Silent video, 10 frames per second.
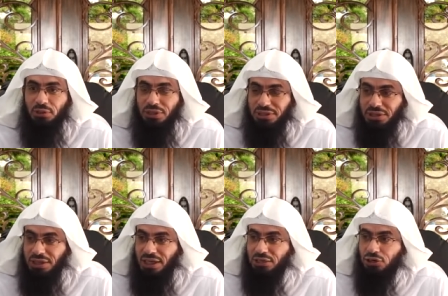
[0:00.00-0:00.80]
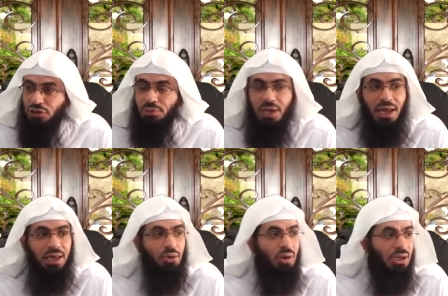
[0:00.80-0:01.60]
When he's seen the nice dream, he
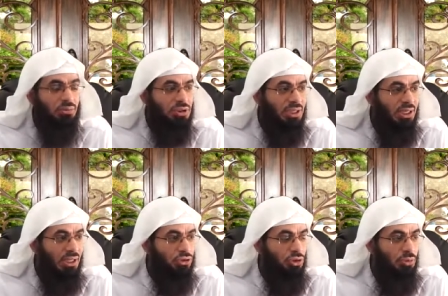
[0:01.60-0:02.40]
didn't want him to say that